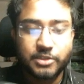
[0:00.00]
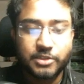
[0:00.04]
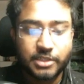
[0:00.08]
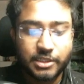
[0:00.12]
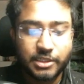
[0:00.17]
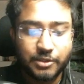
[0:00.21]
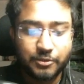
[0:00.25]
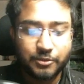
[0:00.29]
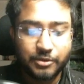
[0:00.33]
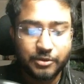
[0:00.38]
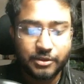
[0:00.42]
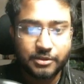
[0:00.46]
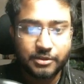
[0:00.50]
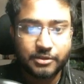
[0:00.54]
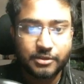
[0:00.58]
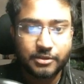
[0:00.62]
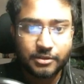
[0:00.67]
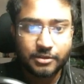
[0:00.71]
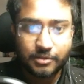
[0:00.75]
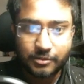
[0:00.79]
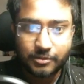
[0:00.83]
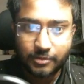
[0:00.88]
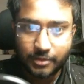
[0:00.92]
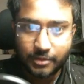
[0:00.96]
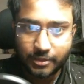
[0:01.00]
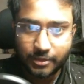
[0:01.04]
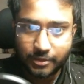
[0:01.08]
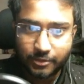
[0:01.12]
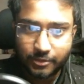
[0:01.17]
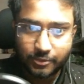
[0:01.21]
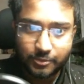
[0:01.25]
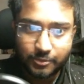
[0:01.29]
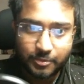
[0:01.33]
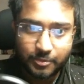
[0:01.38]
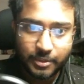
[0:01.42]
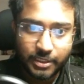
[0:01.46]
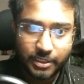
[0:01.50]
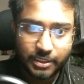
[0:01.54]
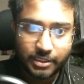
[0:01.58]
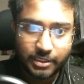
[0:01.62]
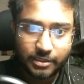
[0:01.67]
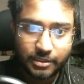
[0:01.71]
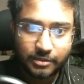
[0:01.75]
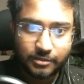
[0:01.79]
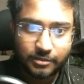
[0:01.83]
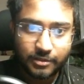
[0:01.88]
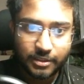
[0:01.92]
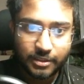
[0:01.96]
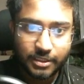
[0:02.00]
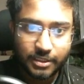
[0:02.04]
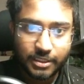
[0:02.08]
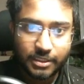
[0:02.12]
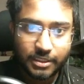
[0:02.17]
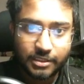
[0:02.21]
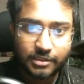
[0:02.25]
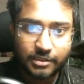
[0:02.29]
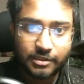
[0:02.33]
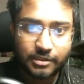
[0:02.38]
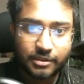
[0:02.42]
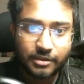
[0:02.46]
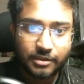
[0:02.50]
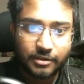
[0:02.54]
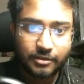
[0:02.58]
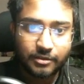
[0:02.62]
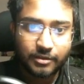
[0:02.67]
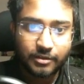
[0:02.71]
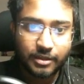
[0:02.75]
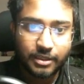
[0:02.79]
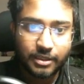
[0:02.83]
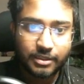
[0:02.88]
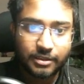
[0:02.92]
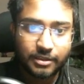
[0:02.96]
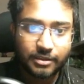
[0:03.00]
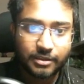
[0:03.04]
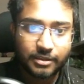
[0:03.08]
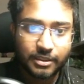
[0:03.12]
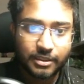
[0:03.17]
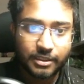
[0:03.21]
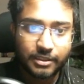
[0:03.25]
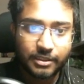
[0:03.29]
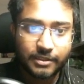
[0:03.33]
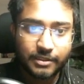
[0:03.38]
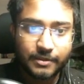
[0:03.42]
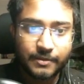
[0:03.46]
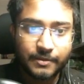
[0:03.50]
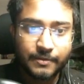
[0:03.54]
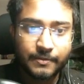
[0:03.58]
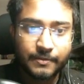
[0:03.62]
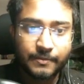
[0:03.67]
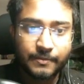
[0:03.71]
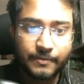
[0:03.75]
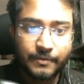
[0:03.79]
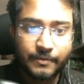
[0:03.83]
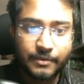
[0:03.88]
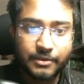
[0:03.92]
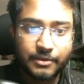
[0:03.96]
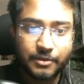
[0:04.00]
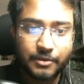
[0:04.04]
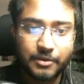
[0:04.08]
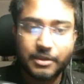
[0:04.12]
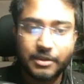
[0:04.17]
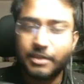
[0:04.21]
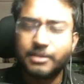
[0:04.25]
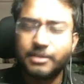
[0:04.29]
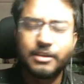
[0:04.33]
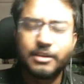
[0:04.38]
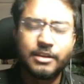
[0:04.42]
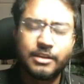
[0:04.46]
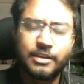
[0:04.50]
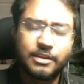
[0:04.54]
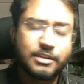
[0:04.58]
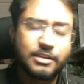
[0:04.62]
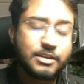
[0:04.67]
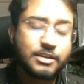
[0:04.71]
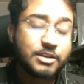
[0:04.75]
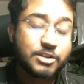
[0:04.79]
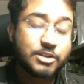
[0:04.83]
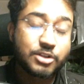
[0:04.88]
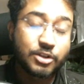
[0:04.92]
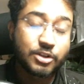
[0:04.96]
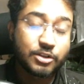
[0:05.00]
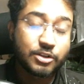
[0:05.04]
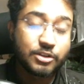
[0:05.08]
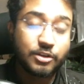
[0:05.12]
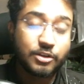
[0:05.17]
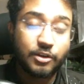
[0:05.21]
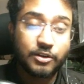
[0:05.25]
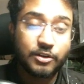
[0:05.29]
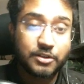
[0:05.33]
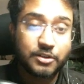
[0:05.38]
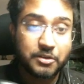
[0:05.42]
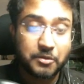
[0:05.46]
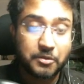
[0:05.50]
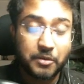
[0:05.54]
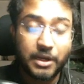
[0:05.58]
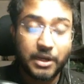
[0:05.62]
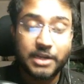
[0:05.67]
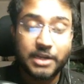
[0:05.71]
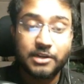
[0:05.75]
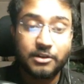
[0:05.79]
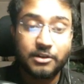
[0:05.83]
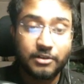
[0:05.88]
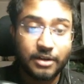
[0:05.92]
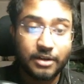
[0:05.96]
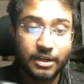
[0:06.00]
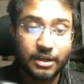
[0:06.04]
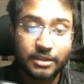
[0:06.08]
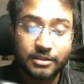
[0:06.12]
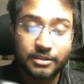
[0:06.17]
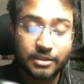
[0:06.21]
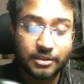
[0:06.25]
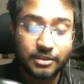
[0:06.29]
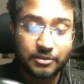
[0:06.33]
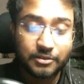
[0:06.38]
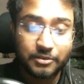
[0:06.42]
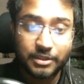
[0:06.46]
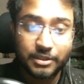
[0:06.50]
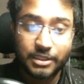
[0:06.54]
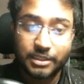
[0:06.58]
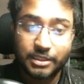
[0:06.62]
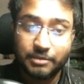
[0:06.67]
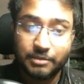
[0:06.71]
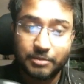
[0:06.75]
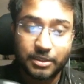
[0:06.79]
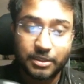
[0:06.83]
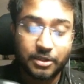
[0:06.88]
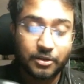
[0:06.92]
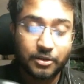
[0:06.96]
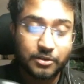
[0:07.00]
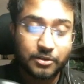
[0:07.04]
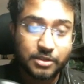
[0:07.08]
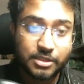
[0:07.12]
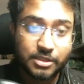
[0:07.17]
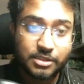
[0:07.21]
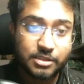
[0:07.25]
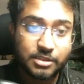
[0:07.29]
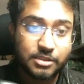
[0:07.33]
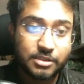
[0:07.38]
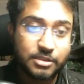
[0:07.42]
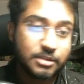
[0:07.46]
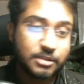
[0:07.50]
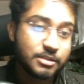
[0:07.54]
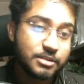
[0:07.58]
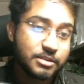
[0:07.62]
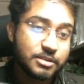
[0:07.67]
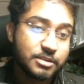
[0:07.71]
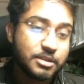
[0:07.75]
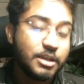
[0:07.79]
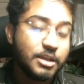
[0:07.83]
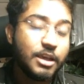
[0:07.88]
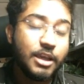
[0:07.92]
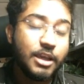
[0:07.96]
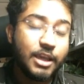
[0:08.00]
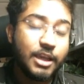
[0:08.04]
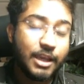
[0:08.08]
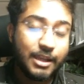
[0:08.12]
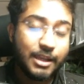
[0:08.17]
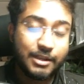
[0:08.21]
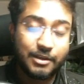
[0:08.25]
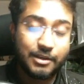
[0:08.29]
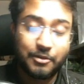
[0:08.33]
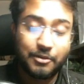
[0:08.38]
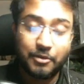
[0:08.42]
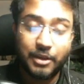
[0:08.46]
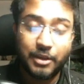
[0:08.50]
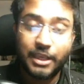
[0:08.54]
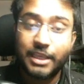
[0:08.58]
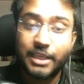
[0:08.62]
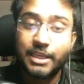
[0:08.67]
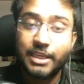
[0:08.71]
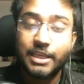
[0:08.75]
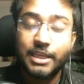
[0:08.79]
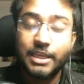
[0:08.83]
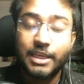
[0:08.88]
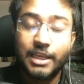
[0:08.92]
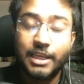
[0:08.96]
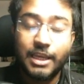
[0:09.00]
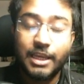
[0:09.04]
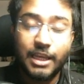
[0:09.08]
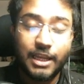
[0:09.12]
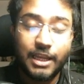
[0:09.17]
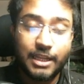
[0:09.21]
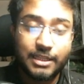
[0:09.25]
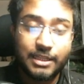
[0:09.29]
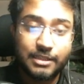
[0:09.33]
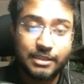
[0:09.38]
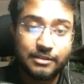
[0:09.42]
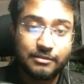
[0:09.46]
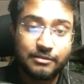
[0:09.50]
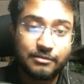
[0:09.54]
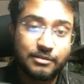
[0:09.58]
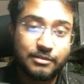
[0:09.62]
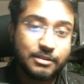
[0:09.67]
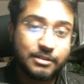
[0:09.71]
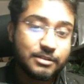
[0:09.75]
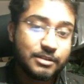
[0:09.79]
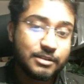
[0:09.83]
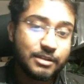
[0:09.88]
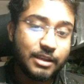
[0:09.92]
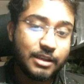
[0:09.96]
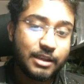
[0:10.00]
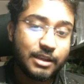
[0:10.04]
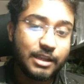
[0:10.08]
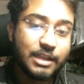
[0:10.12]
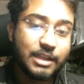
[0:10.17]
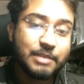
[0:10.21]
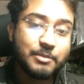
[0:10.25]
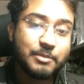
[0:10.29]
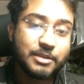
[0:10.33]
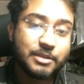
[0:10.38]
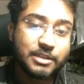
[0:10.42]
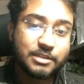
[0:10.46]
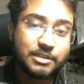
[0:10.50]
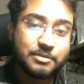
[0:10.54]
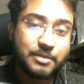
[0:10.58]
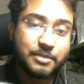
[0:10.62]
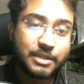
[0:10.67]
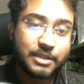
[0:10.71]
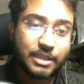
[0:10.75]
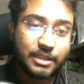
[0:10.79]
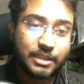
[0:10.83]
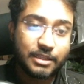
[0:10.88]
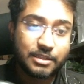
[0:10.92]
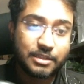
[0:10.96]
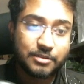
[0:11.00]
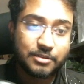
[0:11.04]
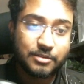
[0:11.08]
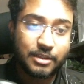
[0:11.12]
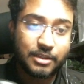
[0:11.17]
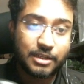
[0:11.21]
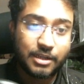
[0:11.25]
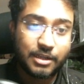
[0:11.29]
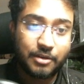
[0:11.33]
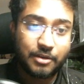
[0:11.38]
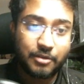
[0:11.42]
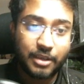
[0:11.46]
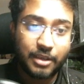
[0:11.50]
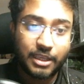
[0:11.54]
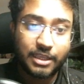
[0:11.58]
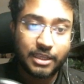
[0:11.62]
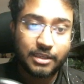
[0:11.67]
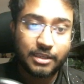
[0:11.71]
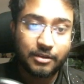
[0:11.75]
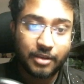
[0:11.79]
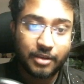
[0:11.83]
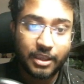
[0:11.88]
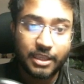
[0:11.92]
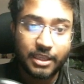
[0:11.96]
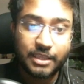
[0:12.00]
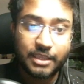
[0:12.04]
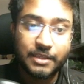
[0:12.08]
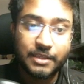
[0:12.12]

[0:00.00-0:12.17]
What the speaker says: curious what it would be. Nothing. Okay, nothing. So it should not render anything really, because it's just an array and an element is being added to that array. Okay,